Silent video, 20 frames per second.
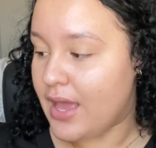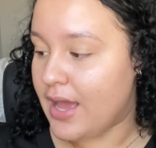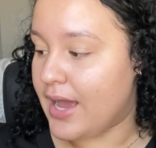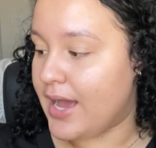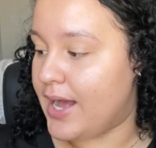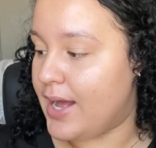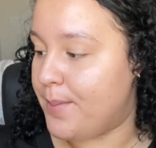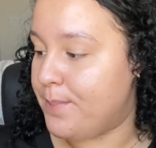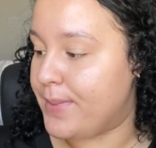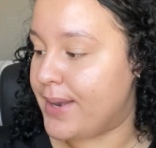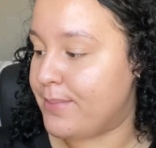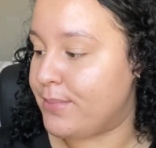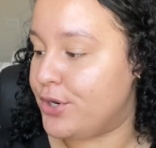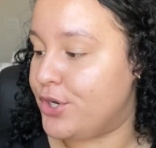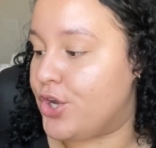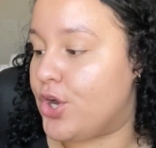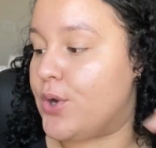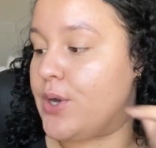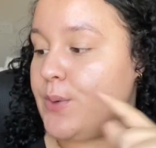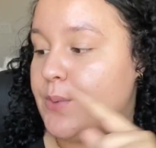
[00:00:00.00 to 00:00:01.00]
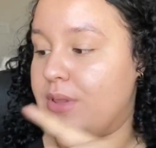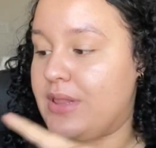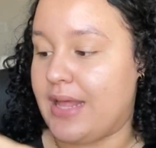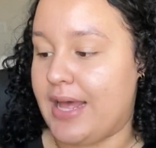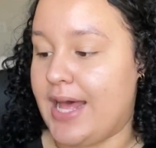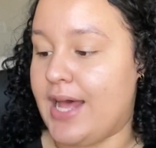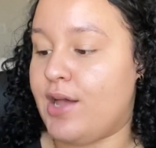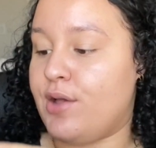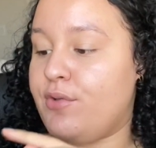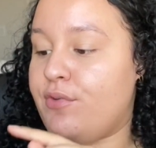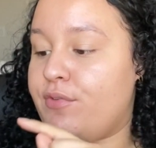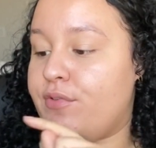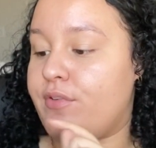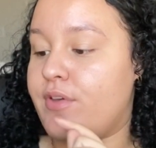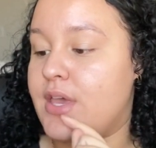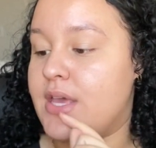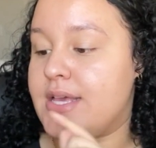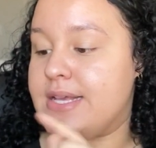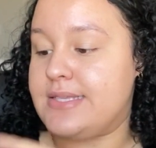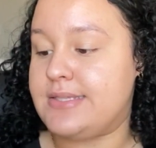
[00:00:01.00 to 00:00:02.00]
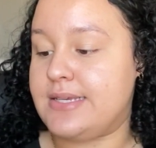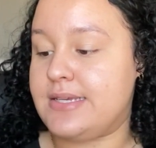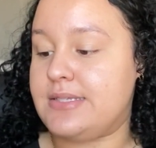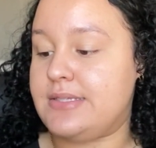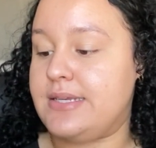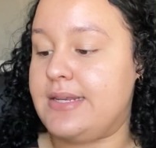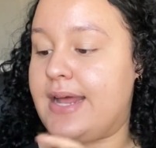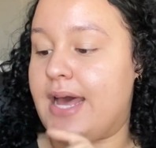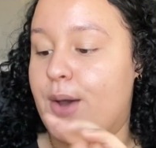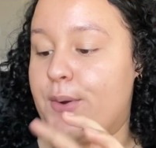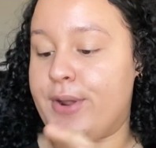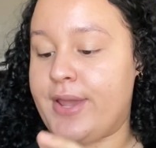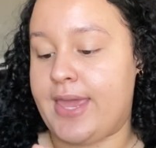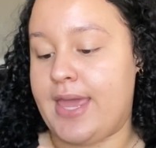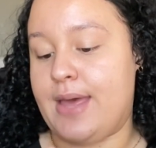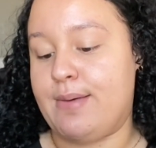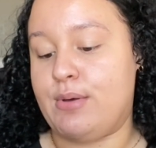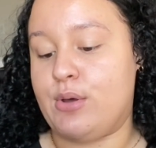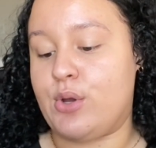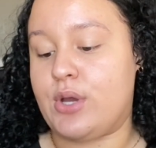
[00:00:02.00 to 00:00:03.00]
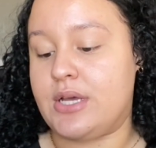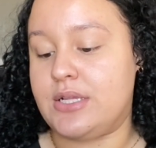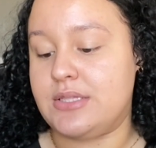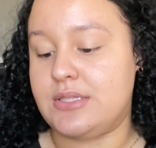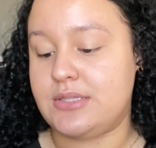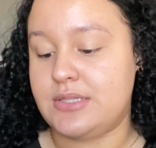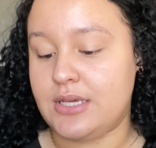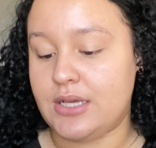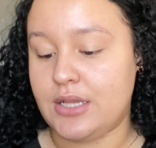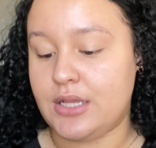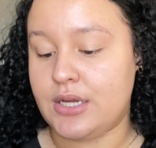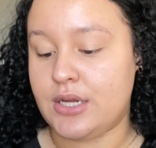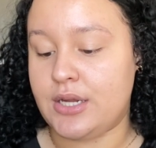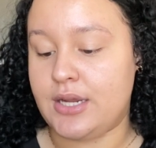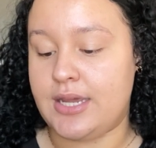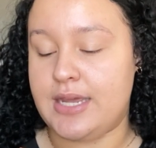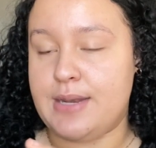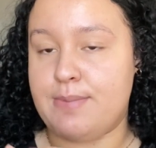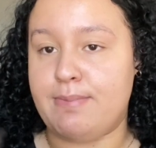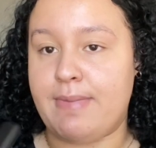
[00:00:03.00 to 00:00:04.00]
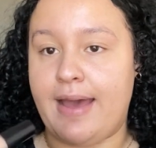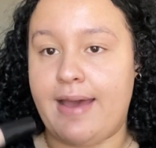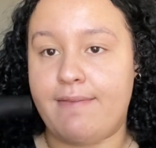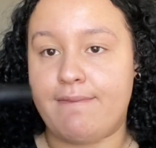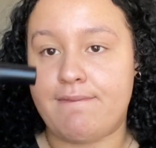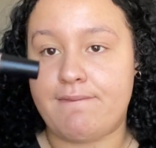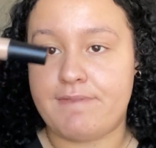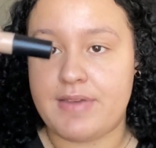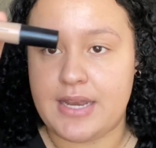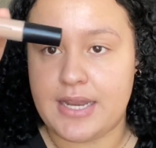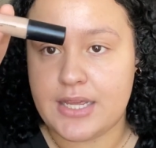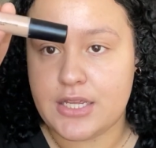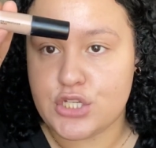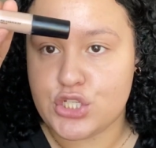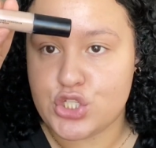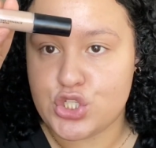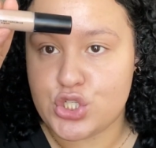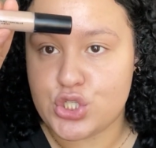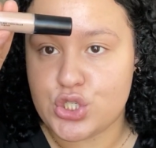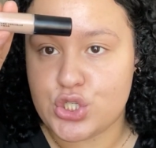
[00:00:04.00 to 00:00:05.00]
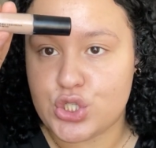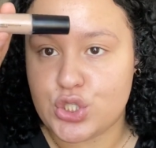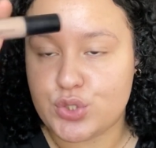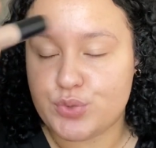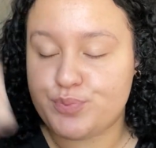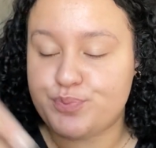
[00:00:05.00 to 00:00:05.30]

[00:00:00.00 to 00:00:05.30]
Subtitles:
But I'm gonna go in with the e.l.f. 16-hour camo concealer in matte finish.